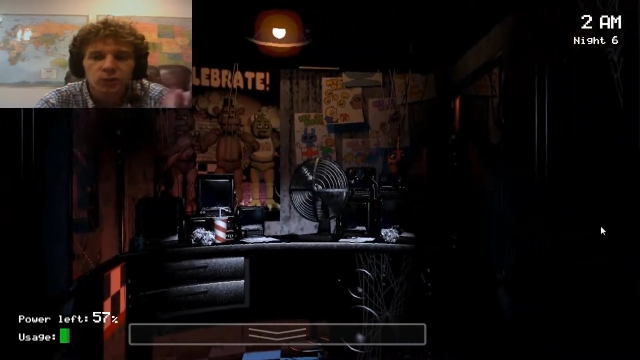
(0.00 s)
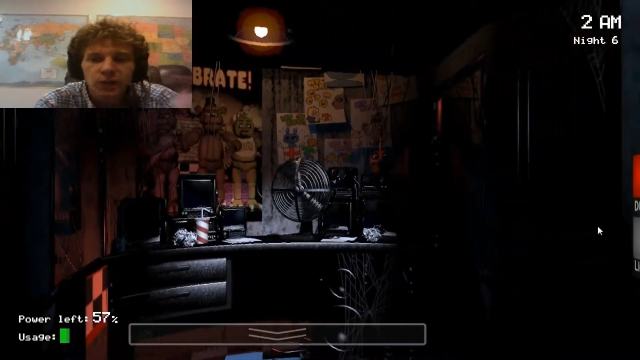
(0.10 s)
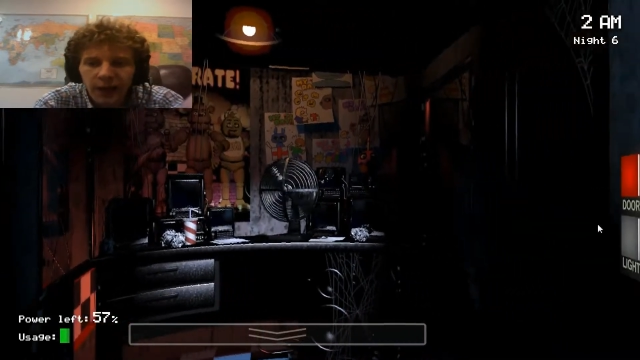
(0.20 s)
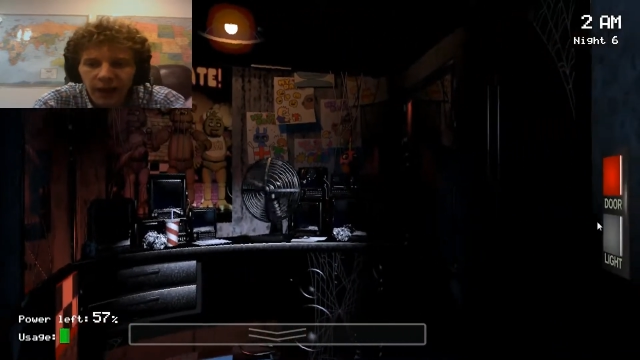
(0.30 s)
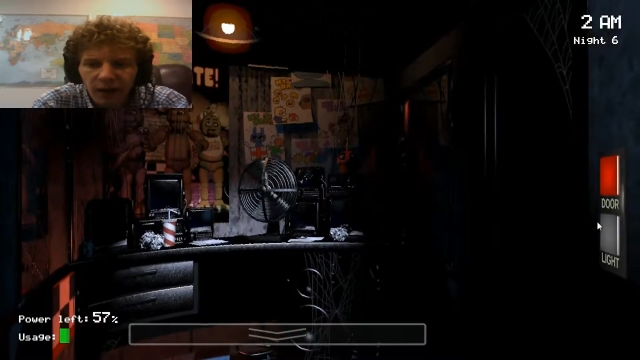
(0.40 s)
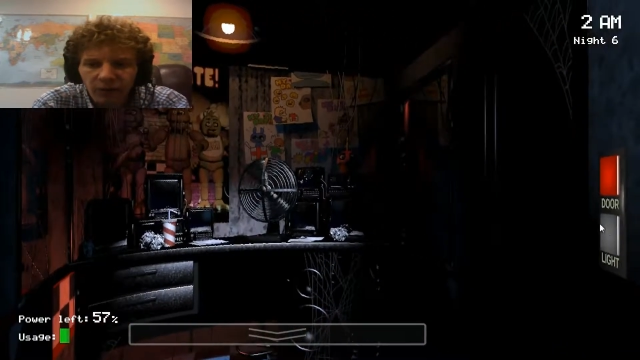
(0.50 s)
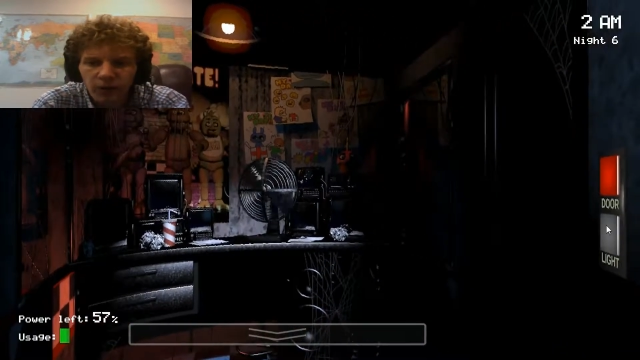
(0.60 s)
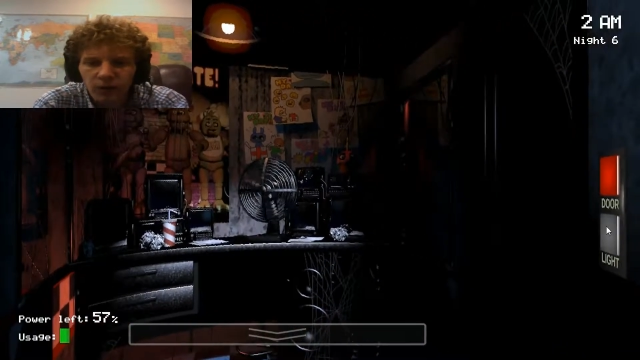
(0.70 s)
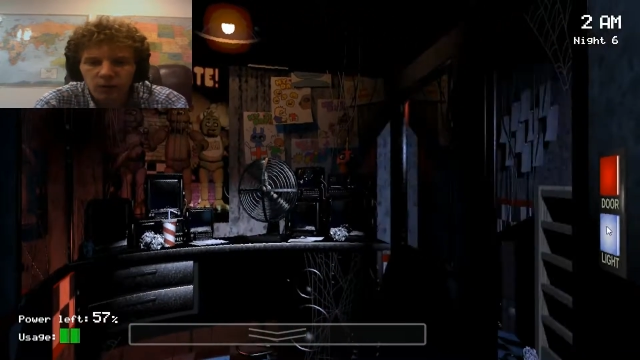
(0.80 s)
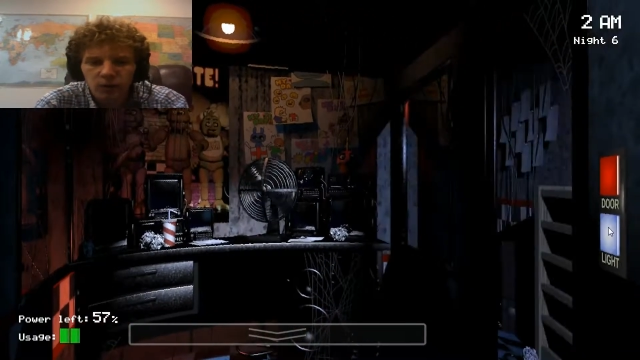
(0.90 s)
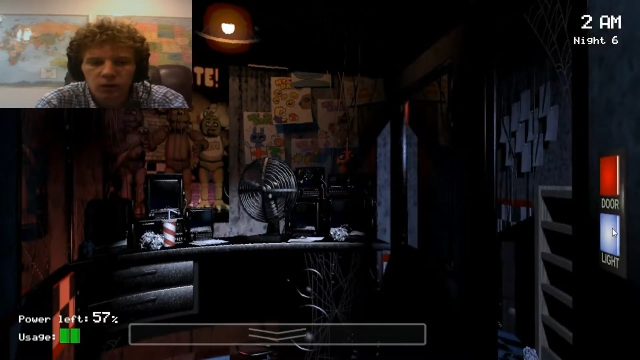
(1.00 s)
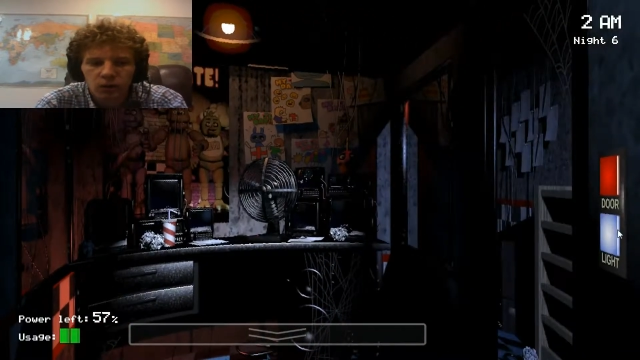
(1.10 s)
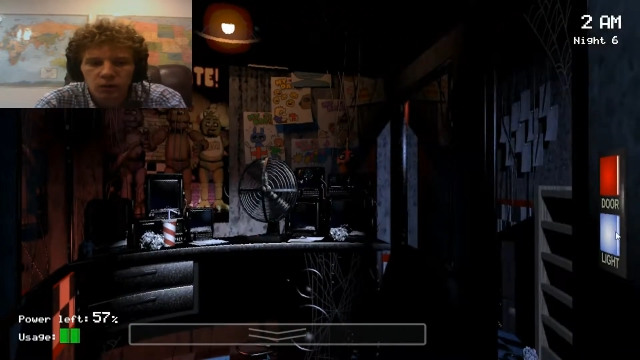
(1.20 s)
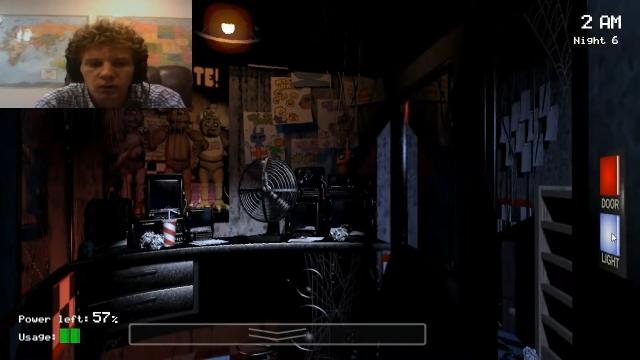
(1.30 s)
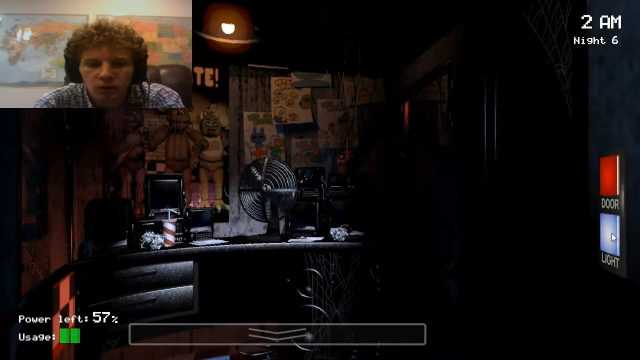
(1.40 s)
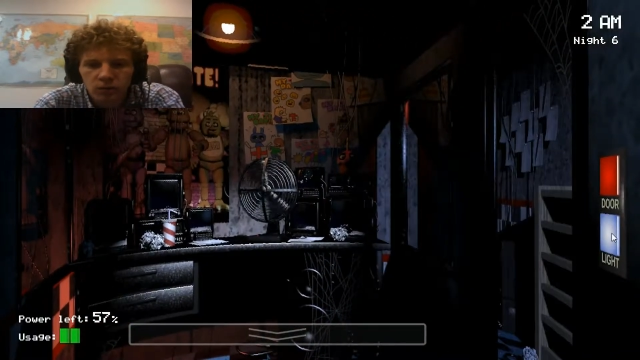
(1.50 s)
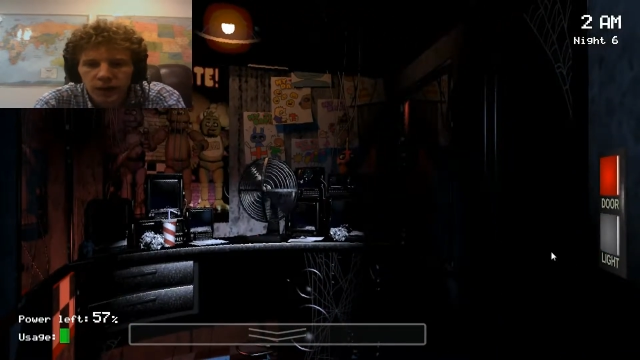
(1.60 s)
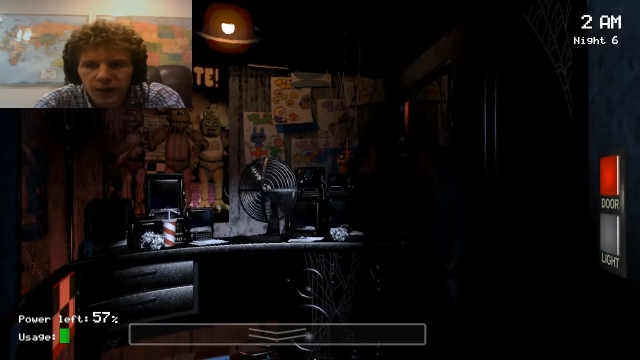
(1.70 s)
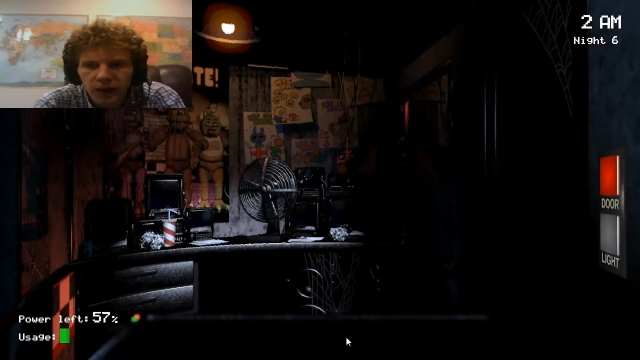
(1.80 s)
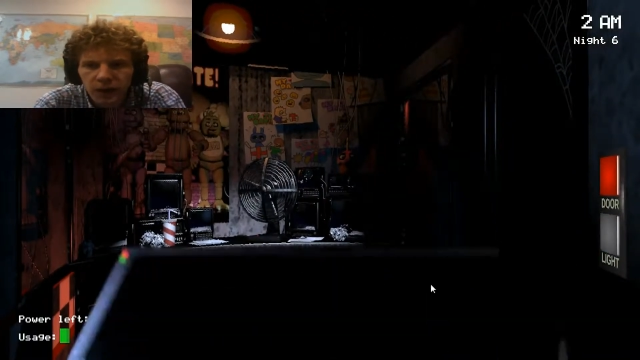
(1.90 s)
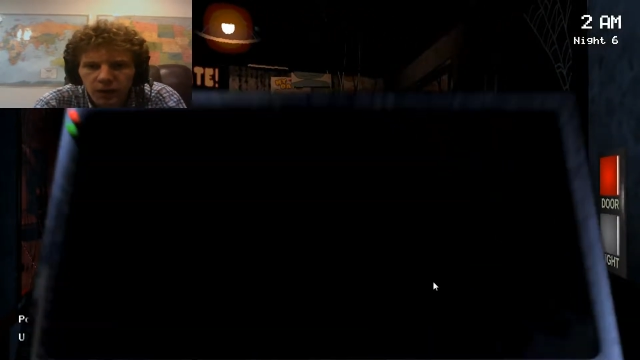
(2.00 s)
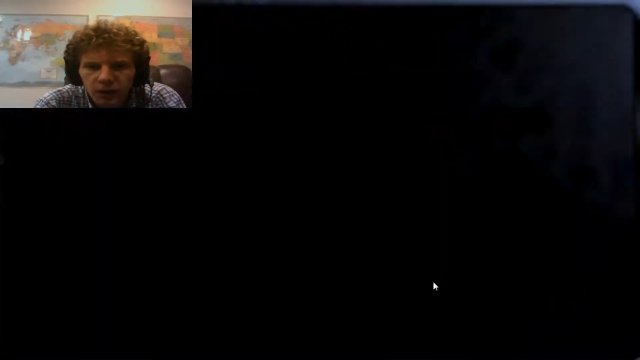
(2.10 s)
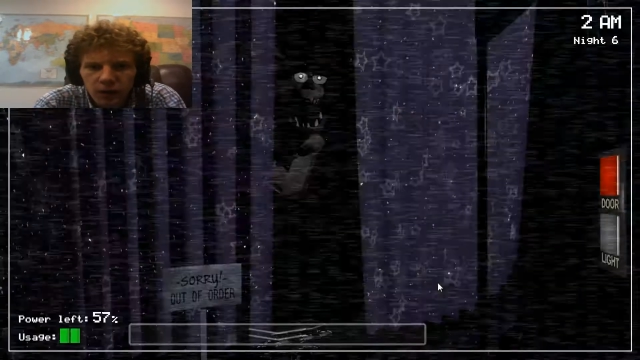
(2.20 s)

and you can have it. Right?